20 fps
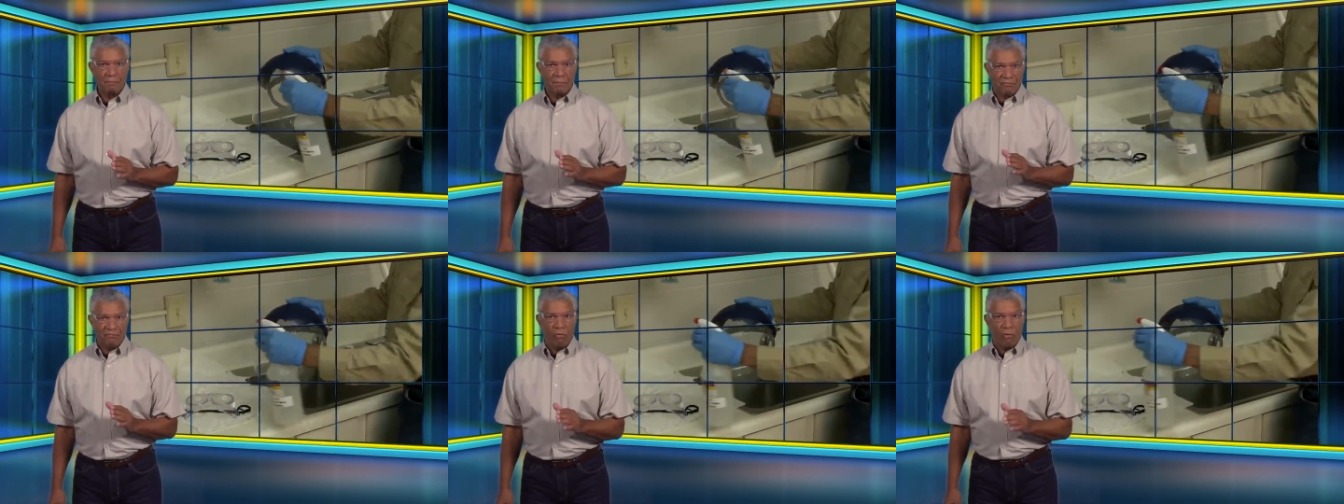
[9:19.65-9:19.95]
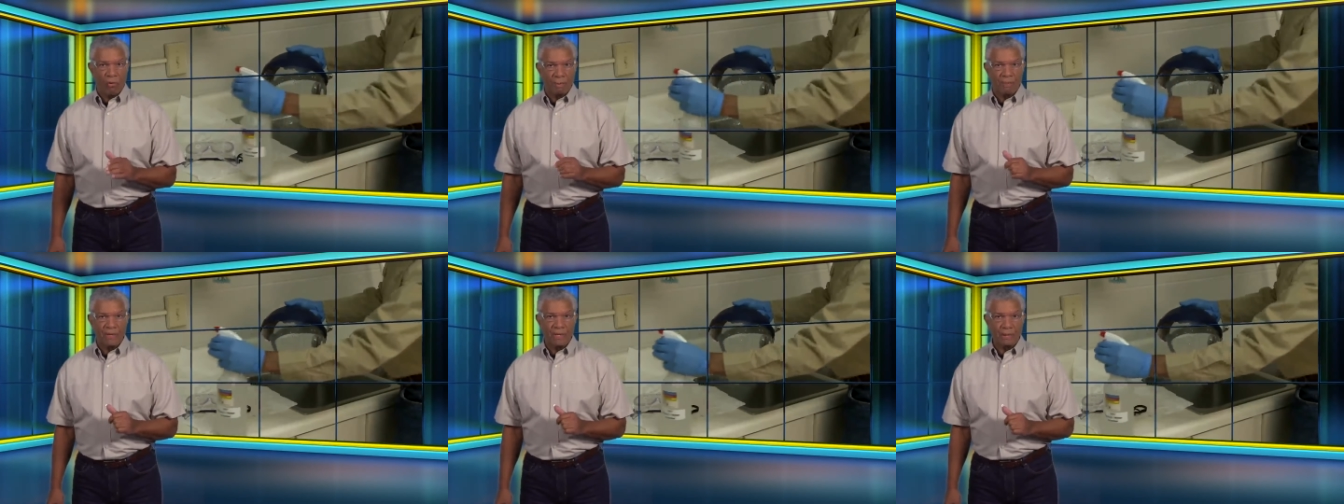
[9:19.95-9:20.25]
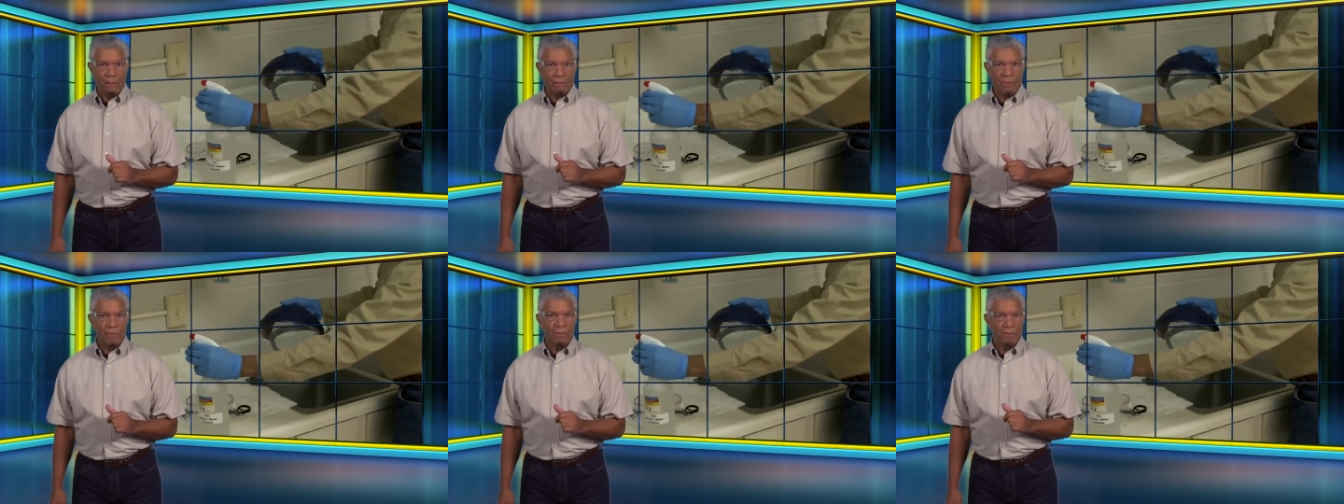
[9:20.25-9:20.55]
before
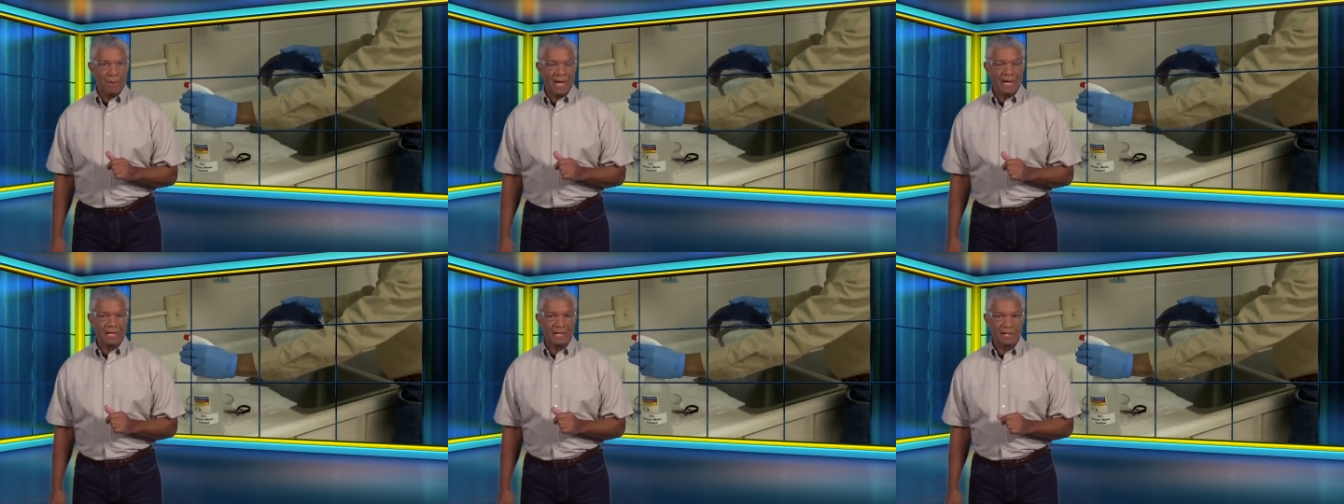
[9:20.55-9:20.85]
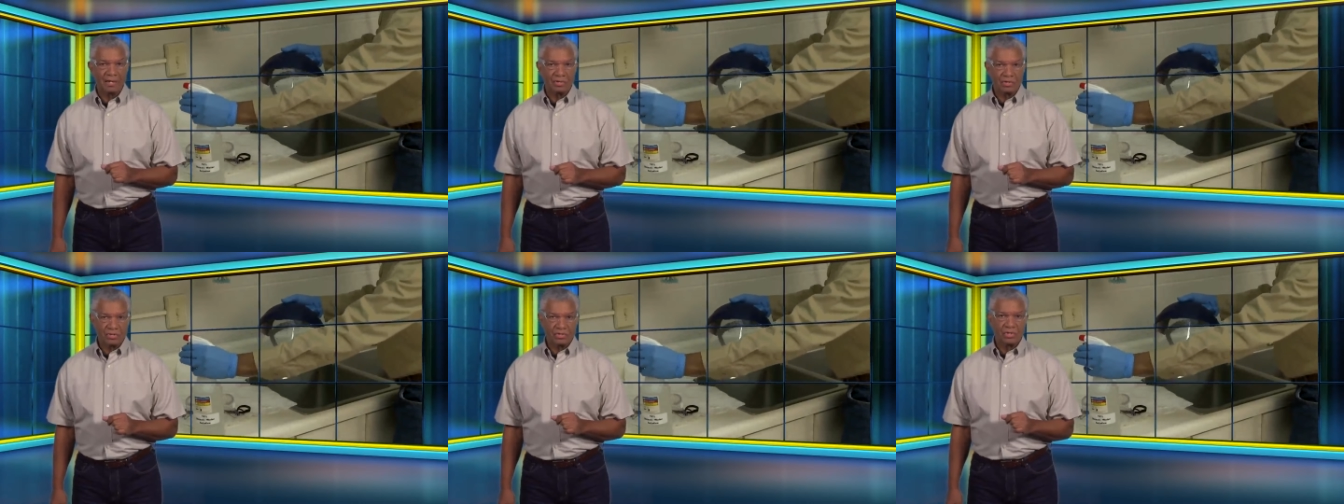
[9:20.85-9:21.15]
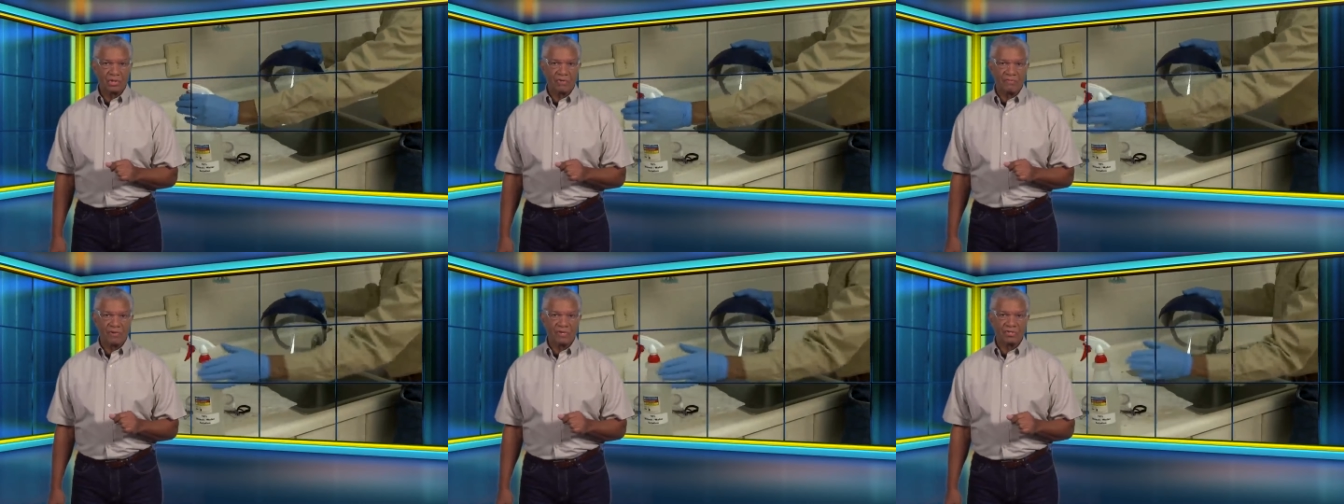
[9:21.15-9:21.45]
being put back into
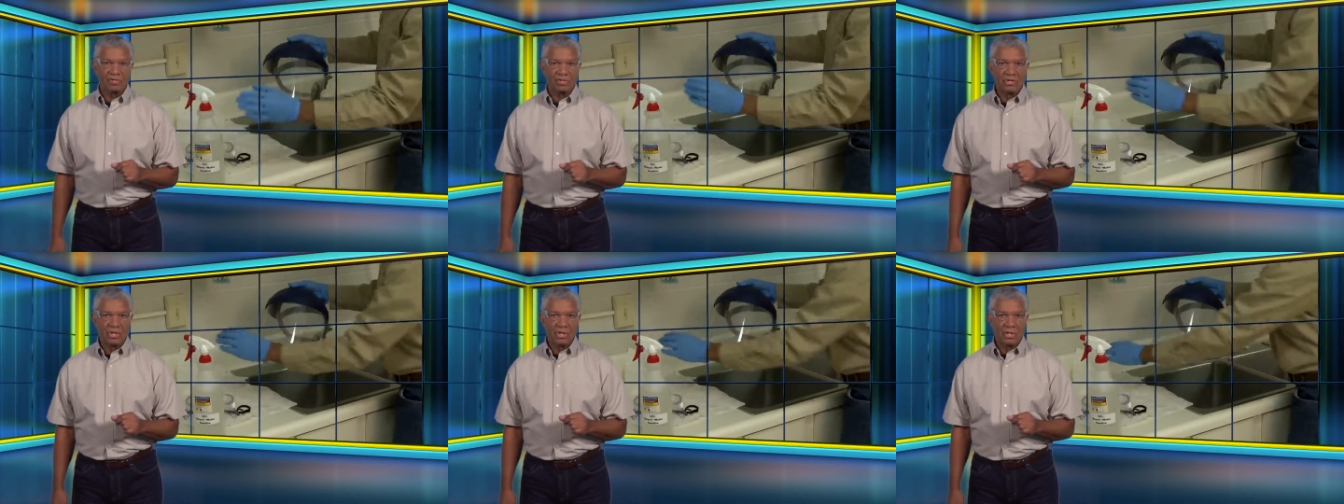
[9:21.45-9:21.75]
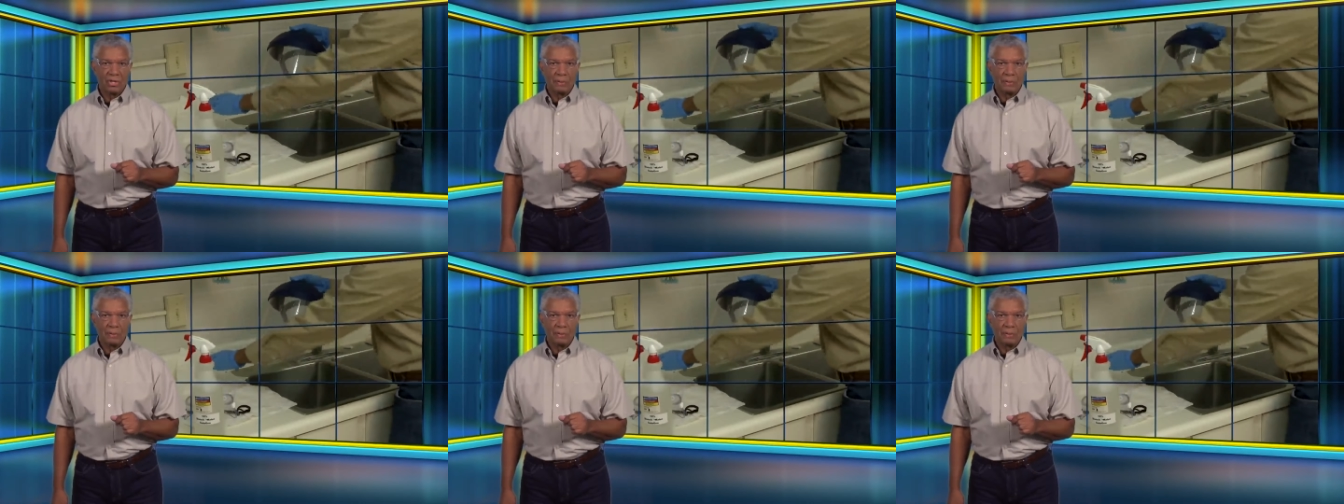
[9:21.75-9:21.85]
service.